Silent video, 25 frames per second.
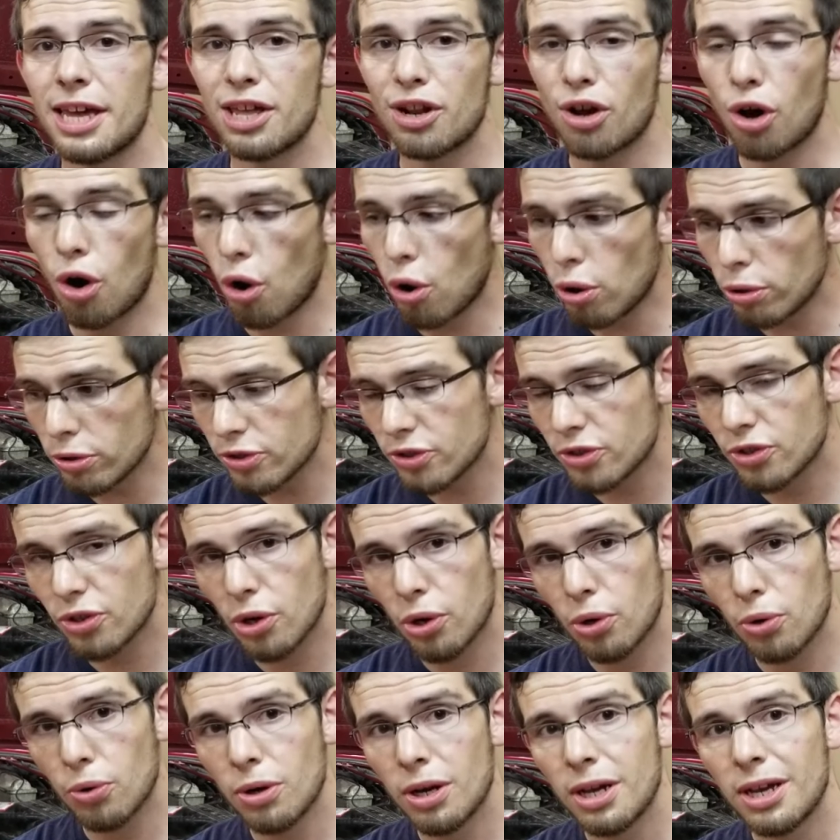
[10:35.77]
It
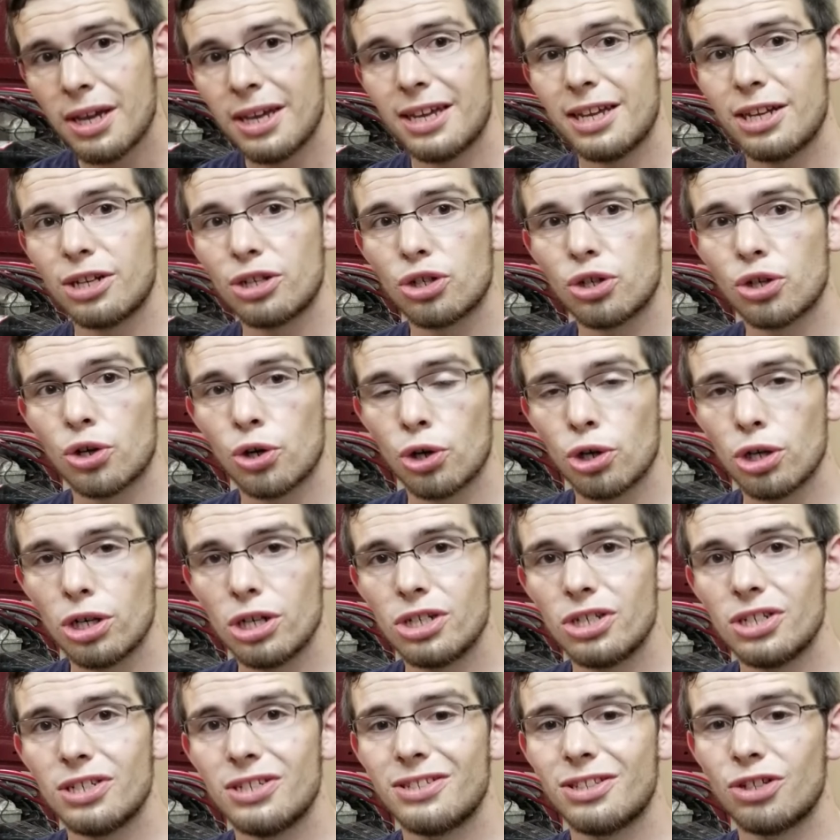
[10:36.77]
also
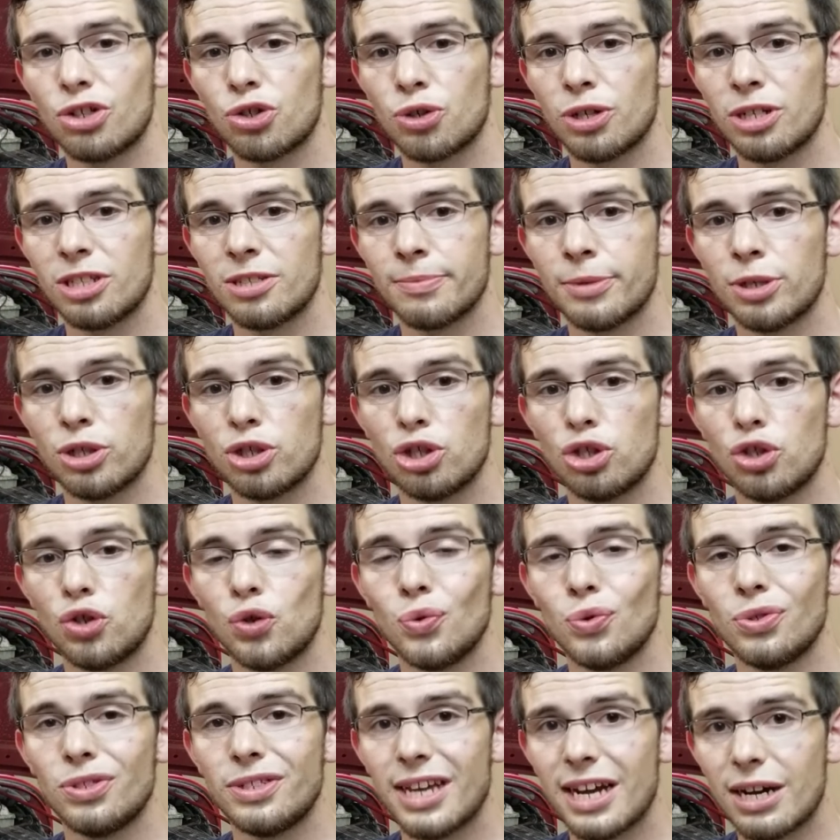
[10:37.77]
encourages the
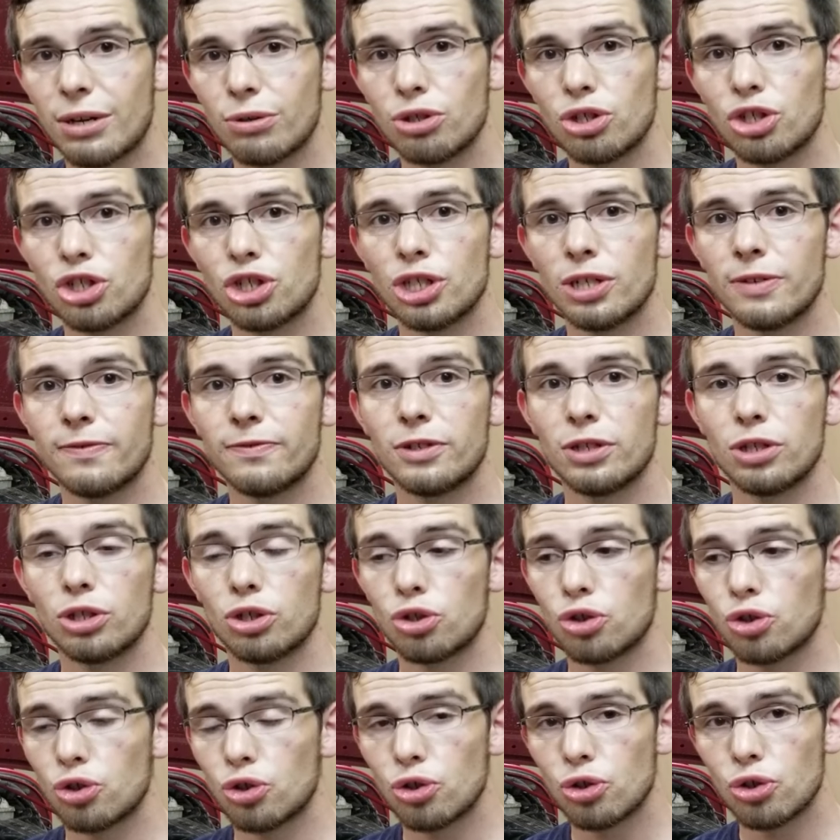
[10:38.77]
transmission to downshift
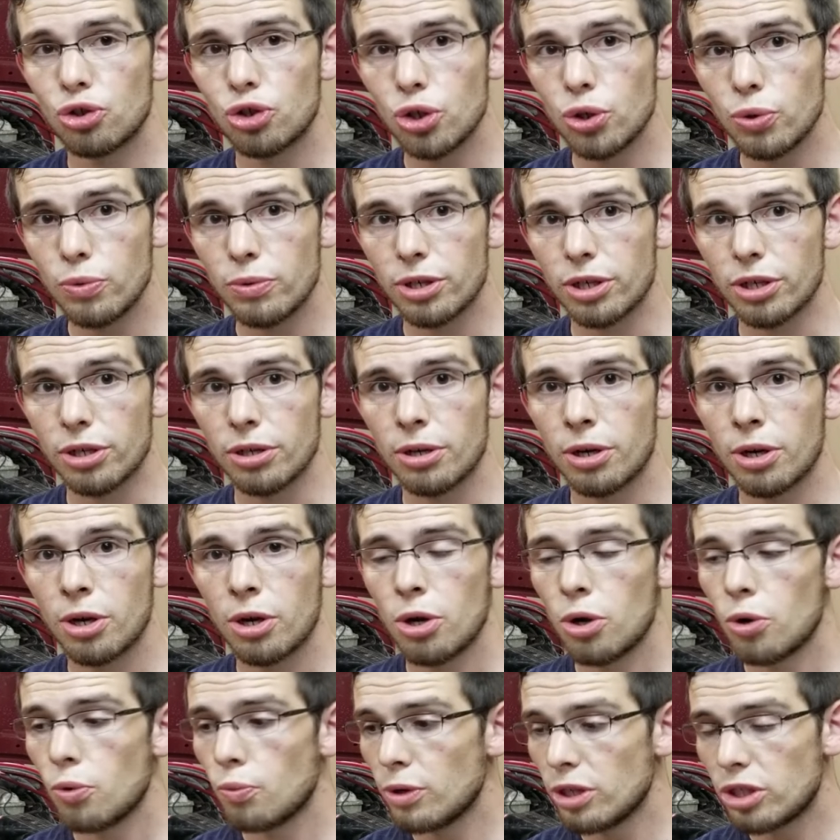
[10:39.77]

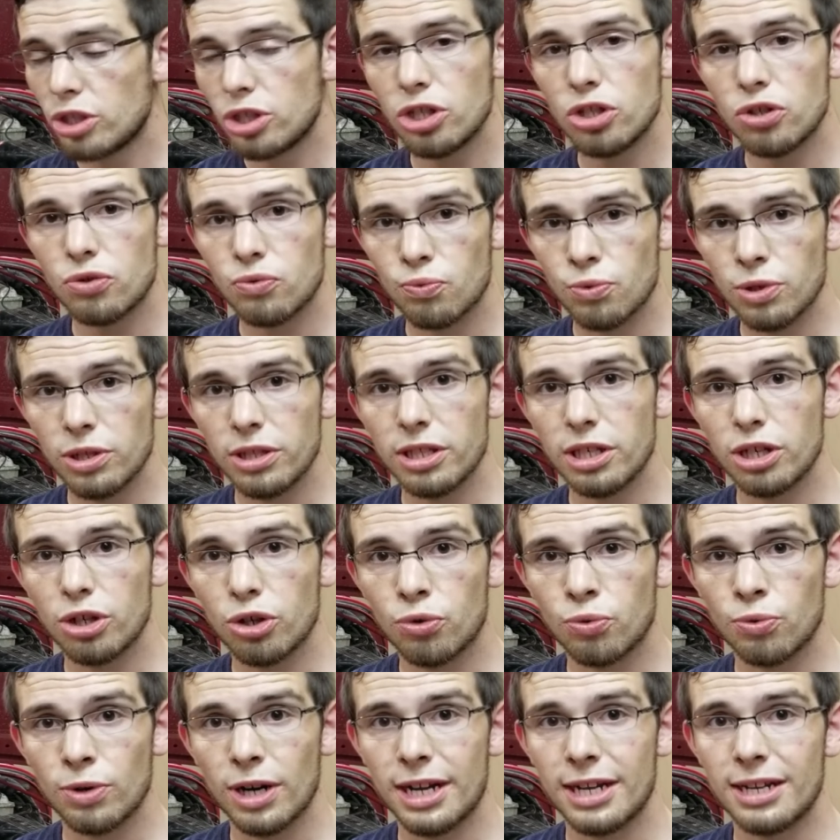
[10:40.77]
sooner, which is really
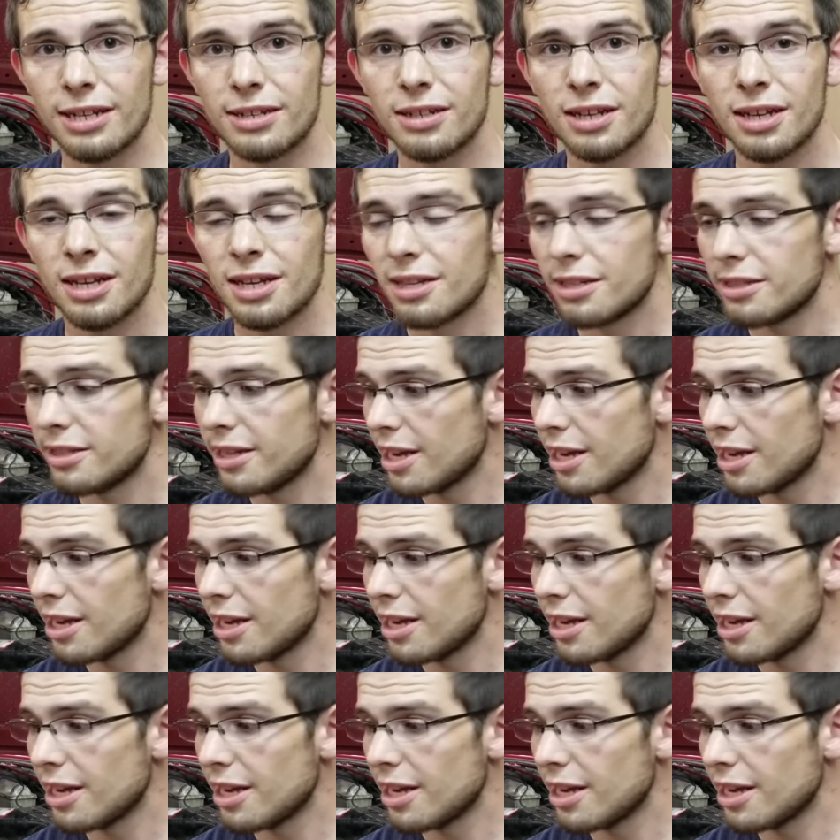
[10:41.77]
great.